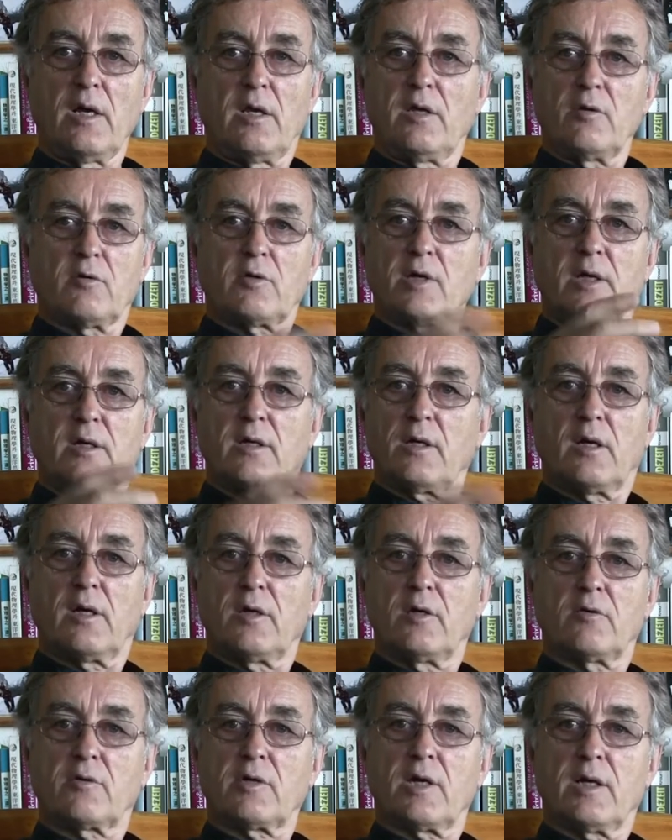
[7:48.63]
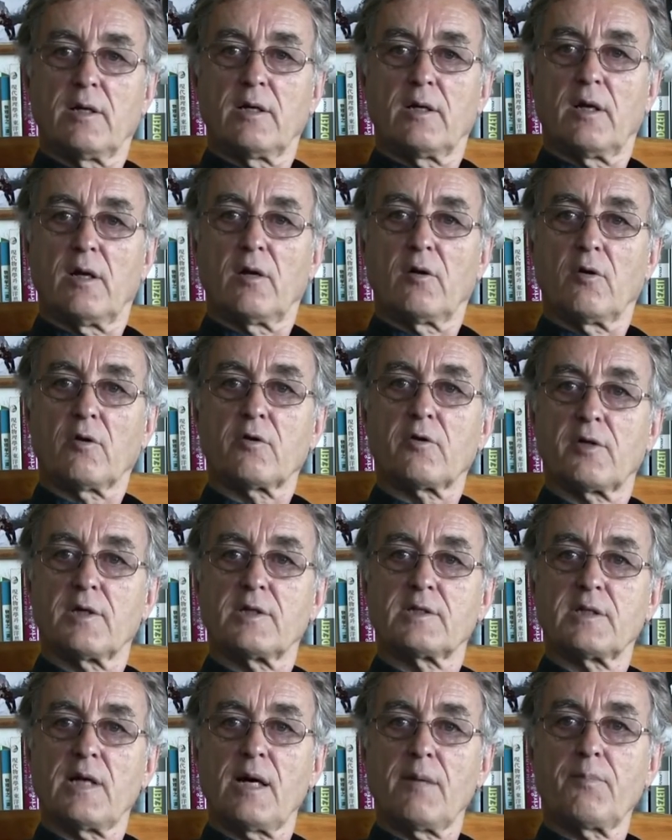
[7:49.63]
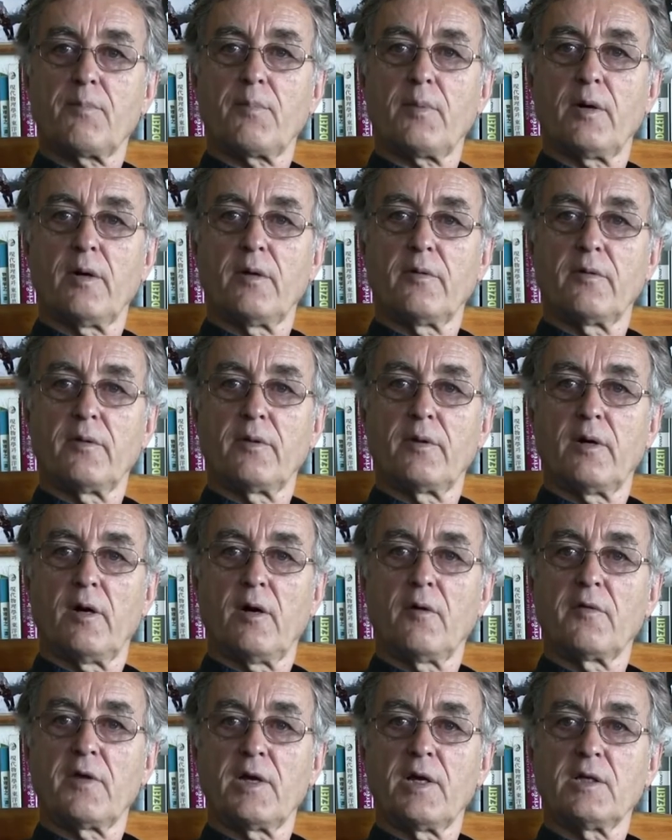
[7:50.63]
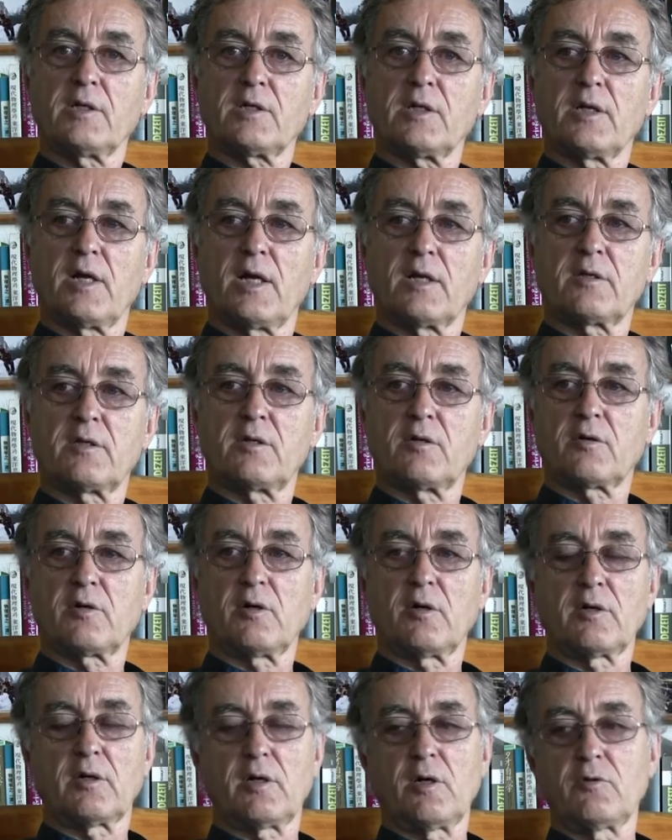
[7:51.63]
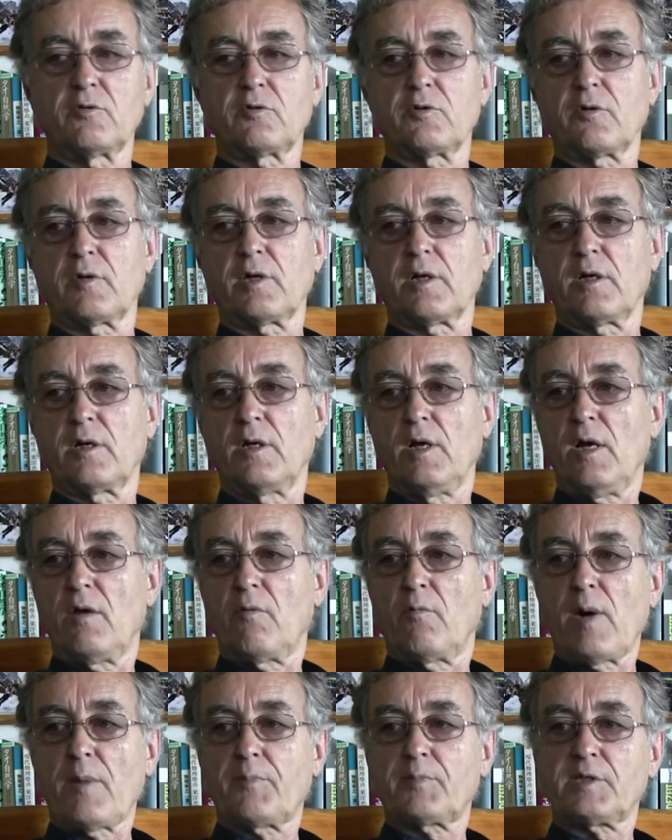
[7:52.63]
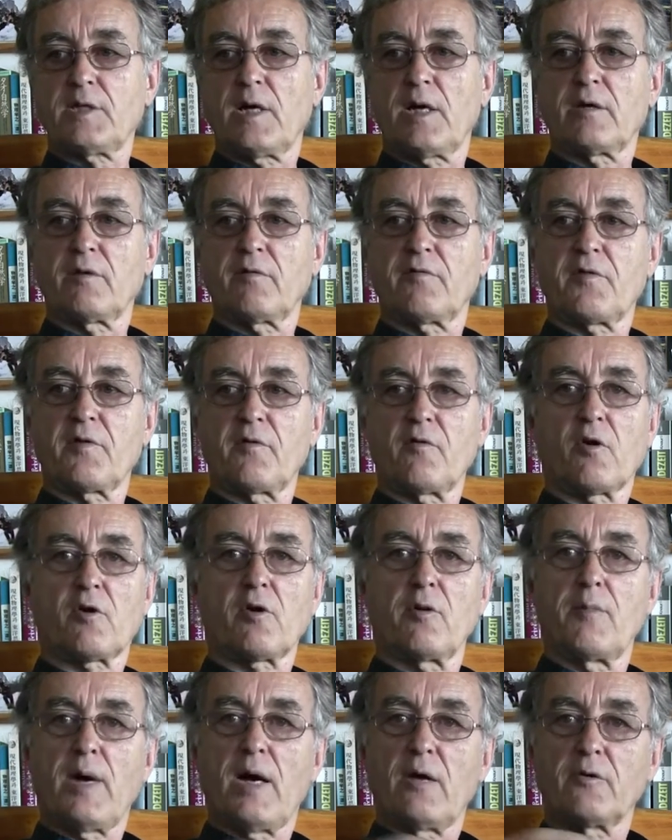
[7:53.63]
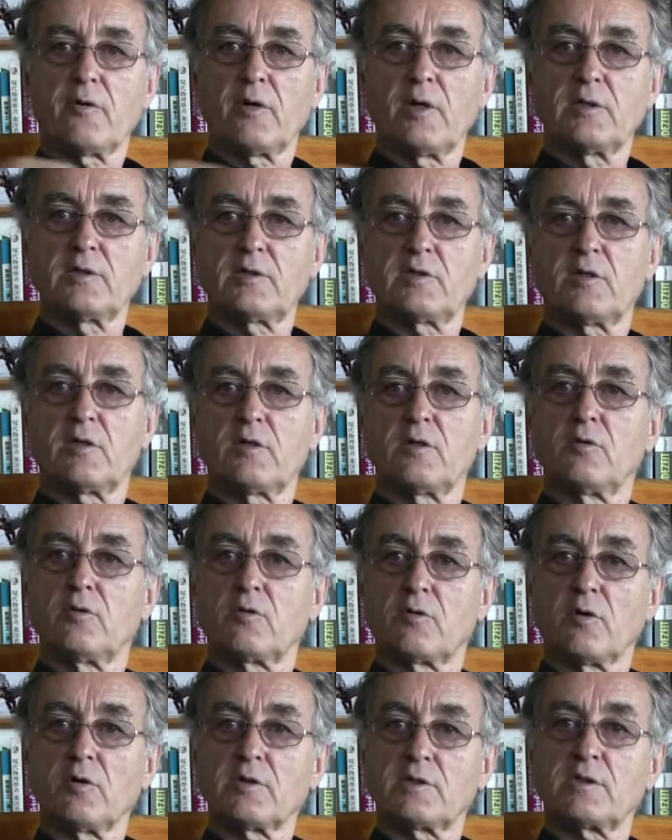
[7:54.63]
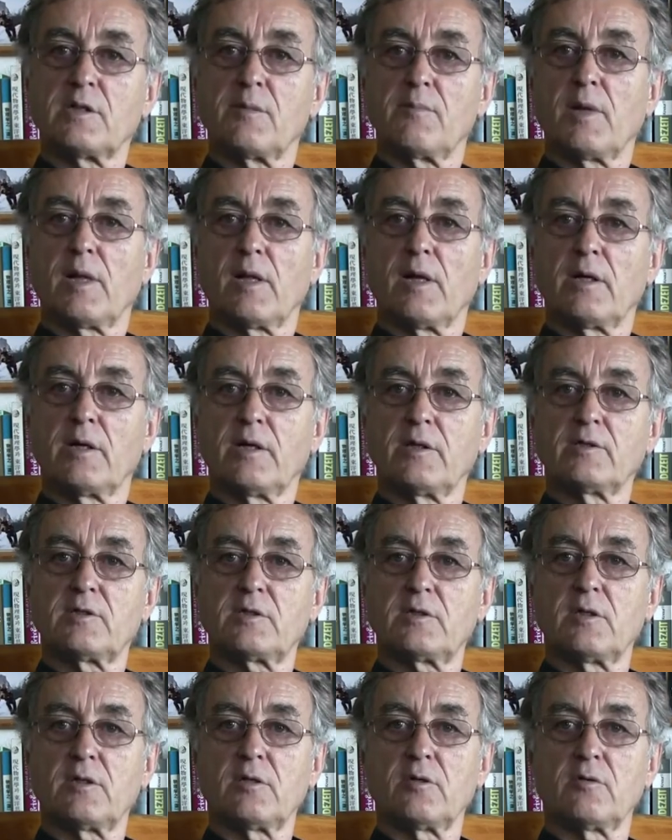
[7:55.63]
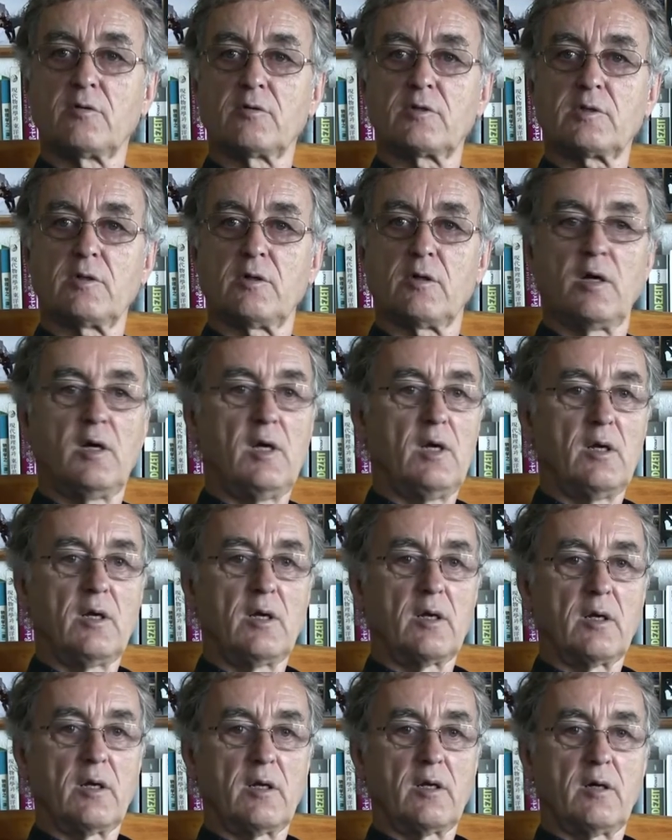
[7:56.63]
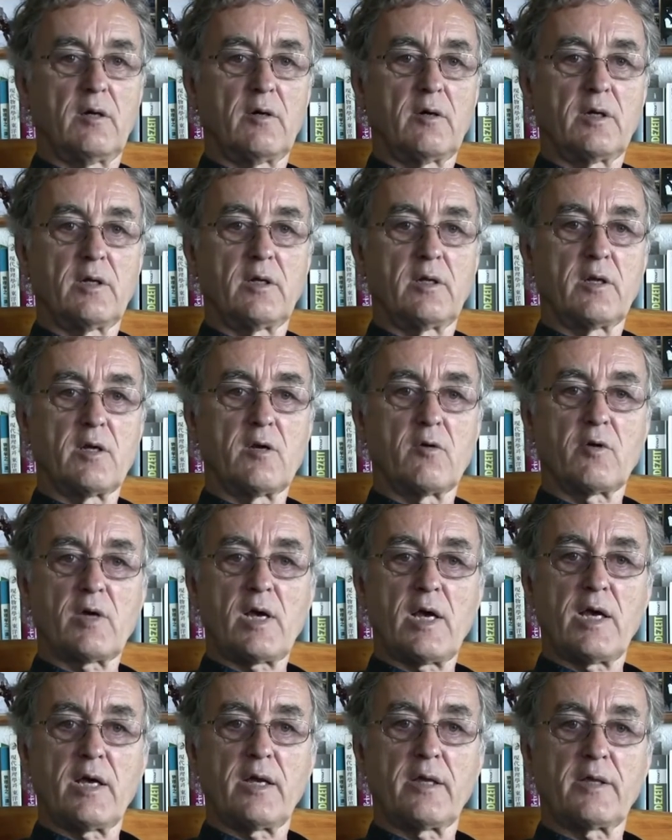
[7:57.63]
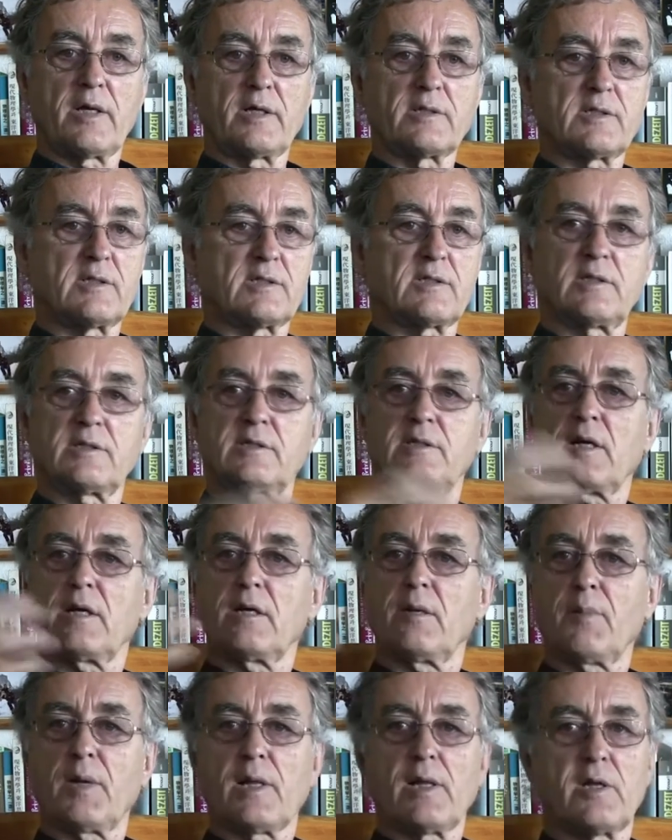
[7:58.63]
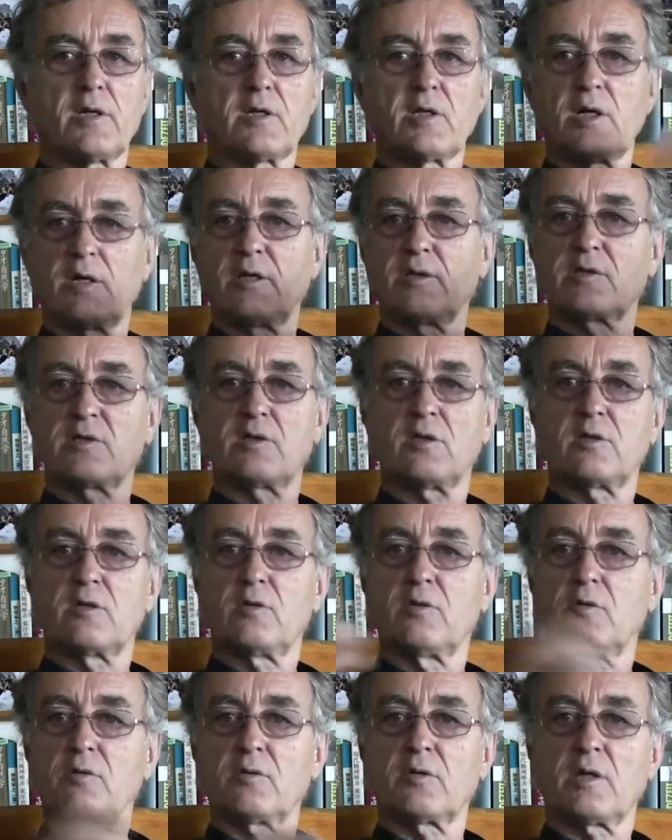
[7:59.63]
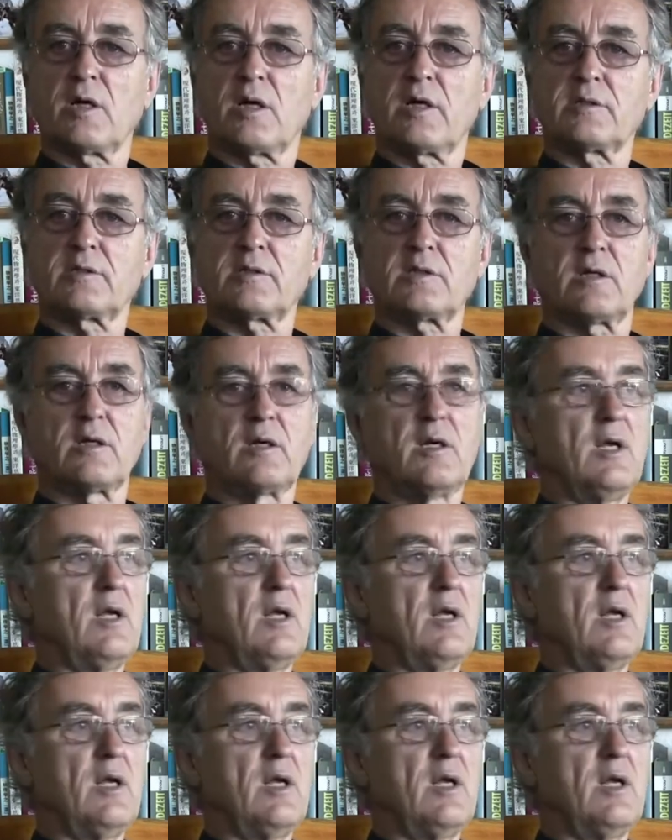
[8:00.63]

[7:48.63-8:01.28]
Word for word: You can you can look this up on on the internet. You can go to the website of the Rocky Mountain Institute or similar institutes, or you know, in the UK there's a sustainability institute. There's a